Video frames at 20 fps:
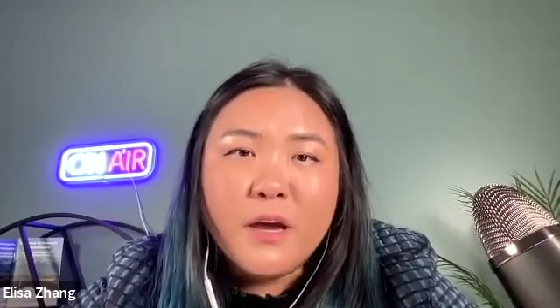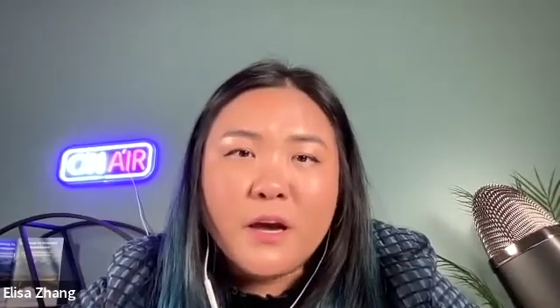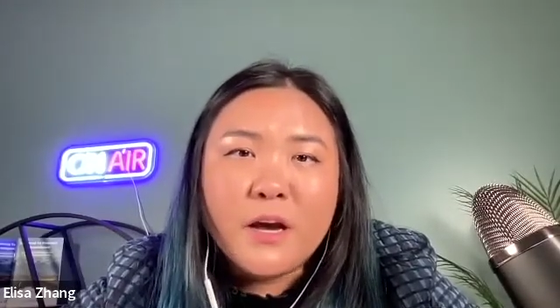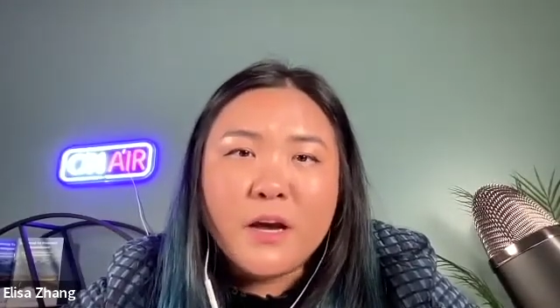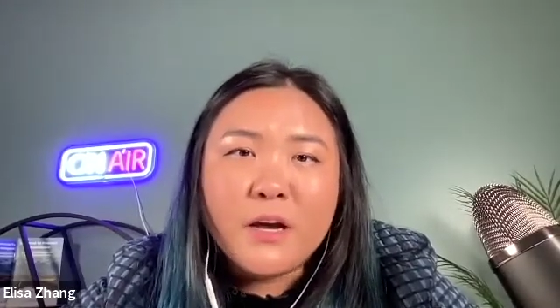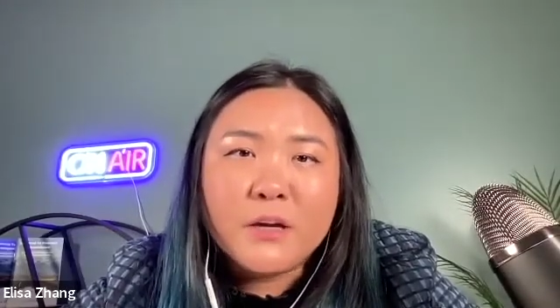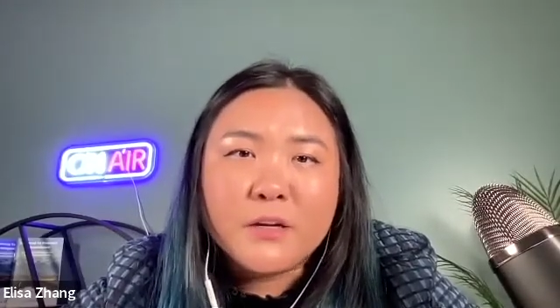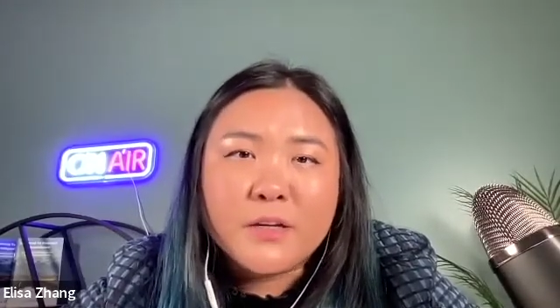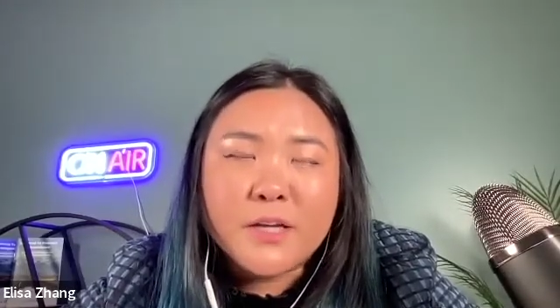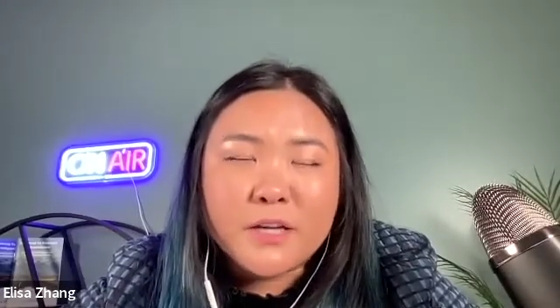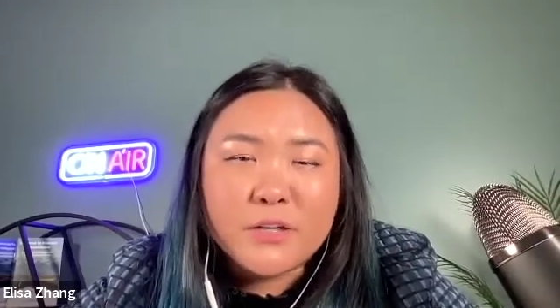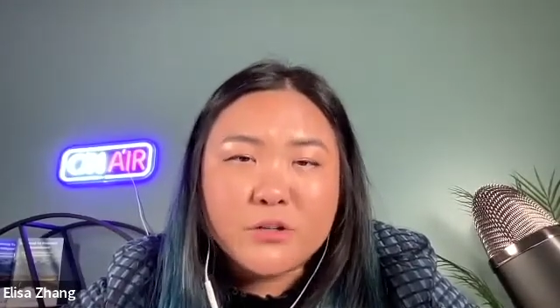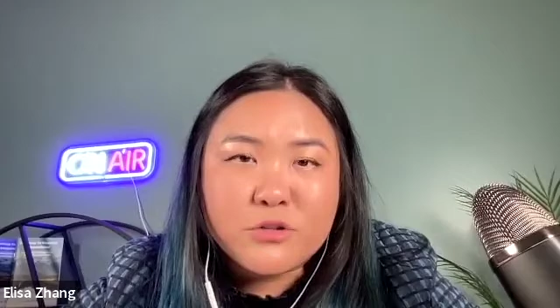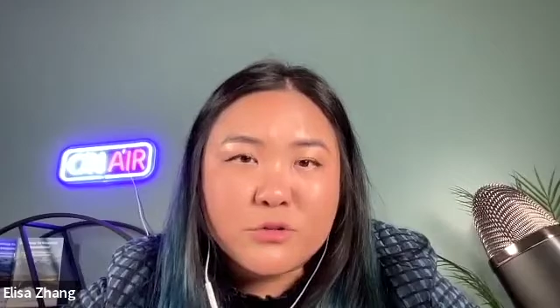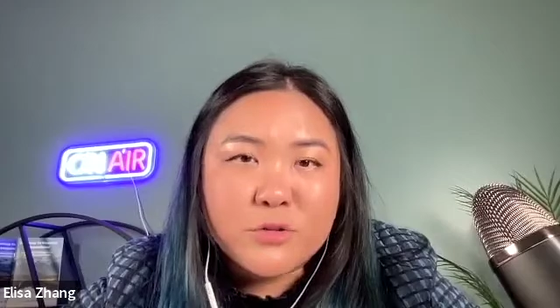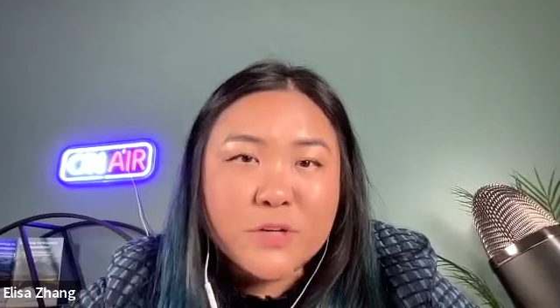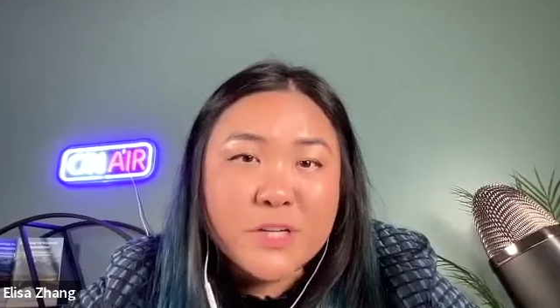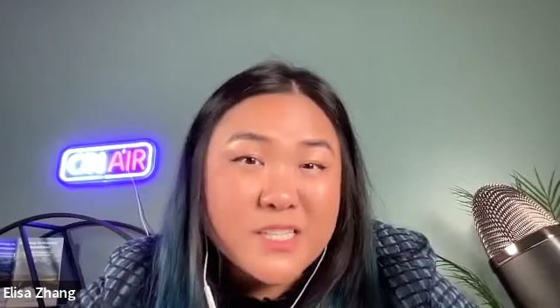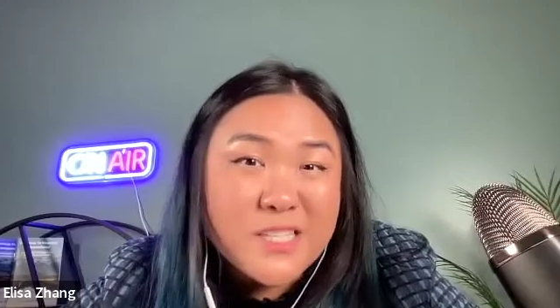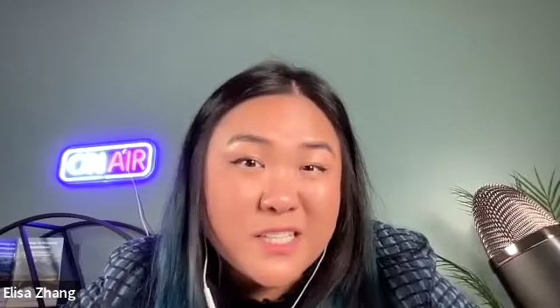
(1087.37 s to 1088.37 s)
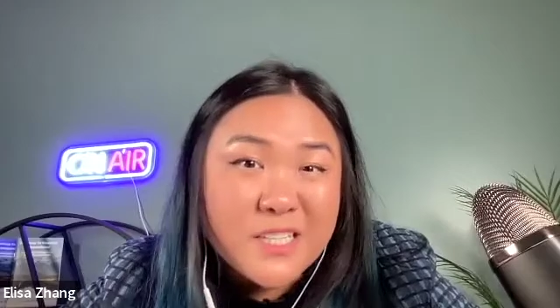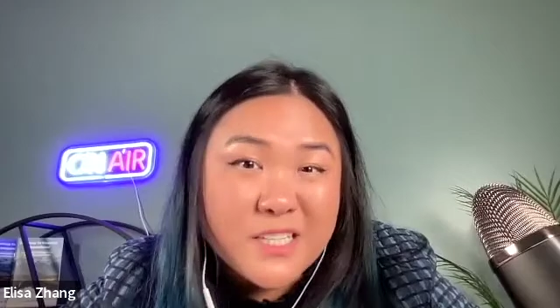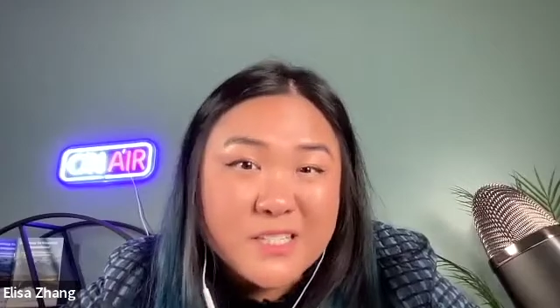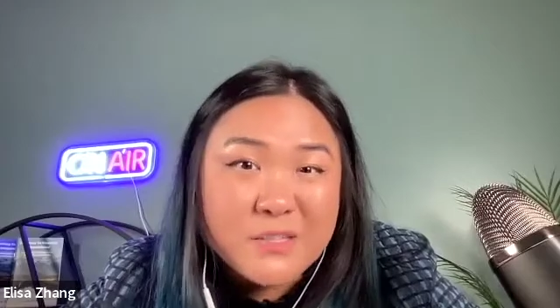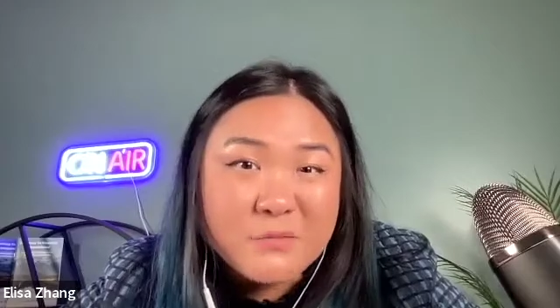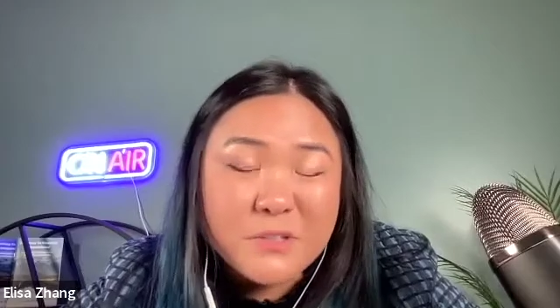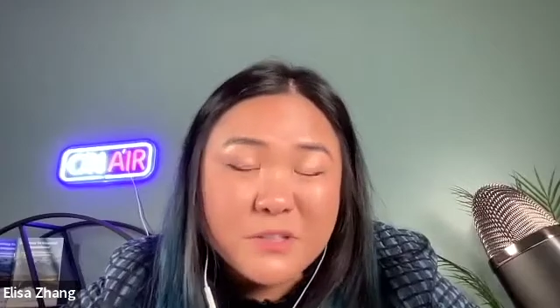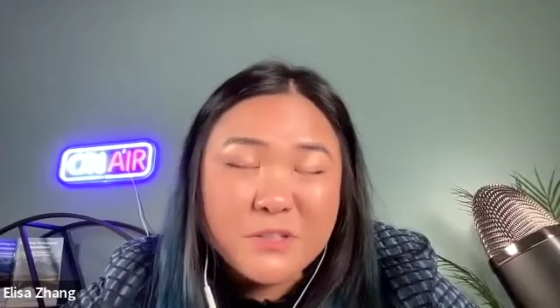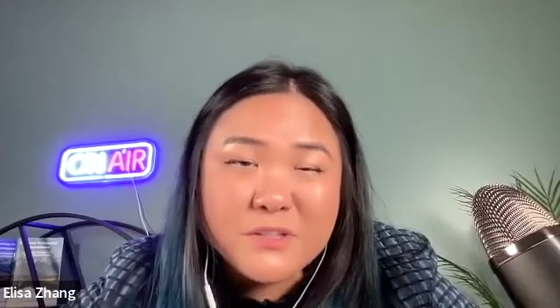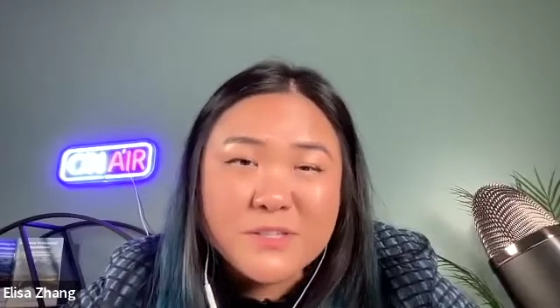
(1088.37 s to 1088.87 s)
kind of trustless,
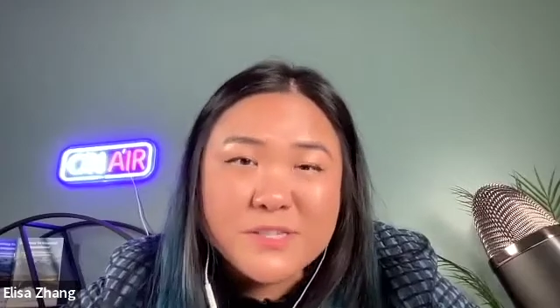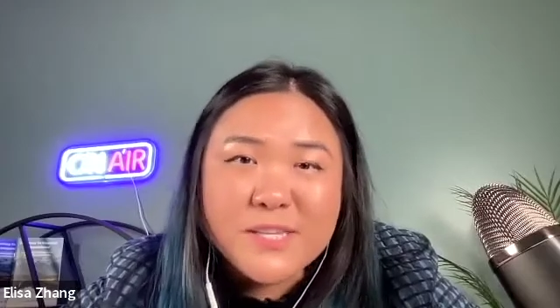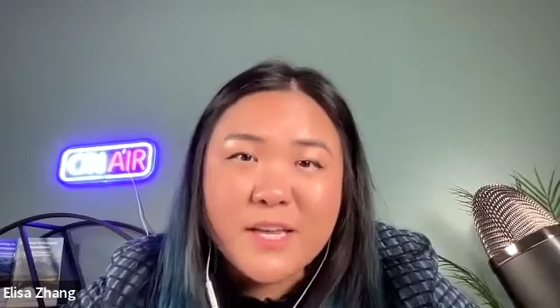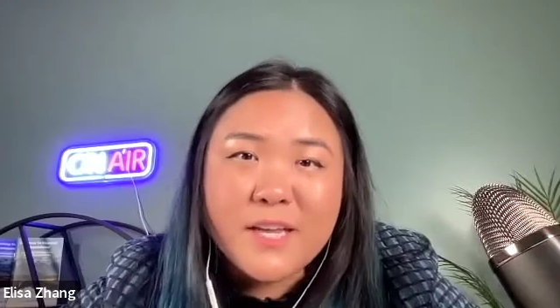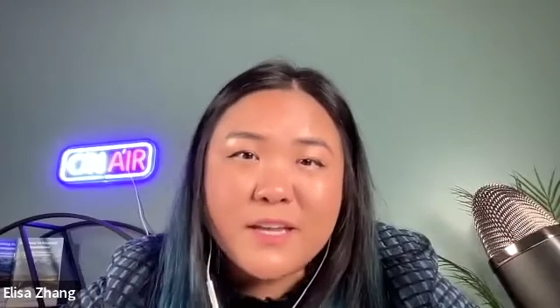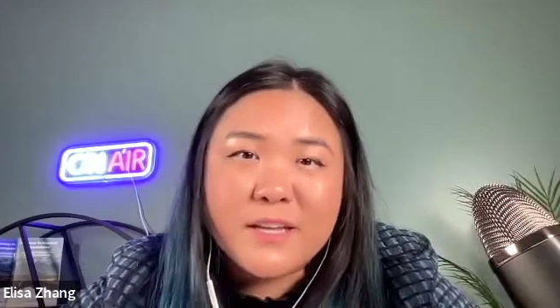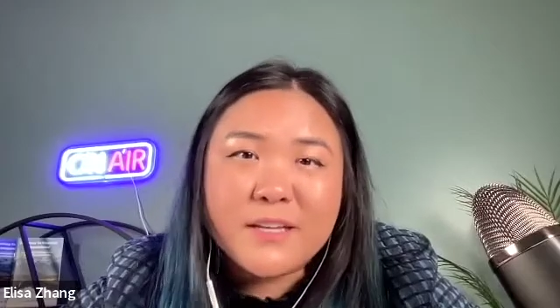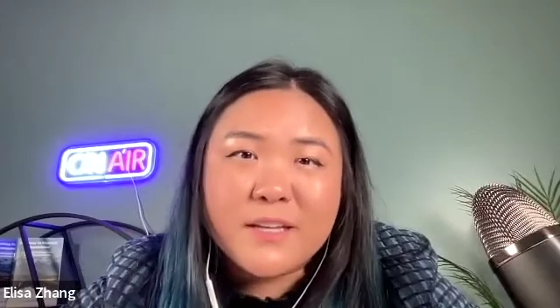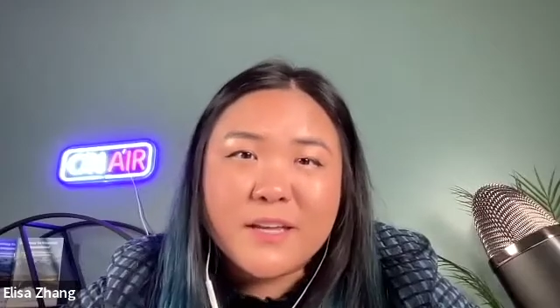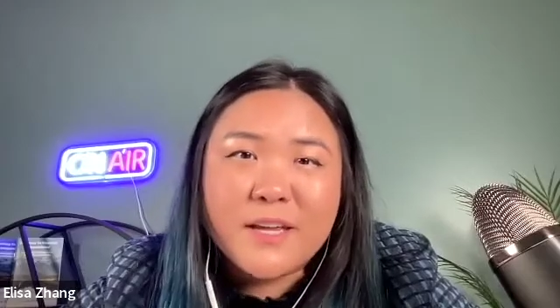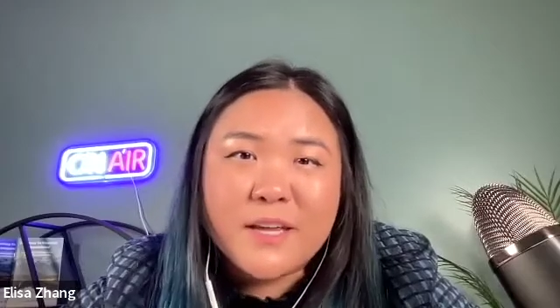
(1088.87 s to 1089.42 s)
what you said,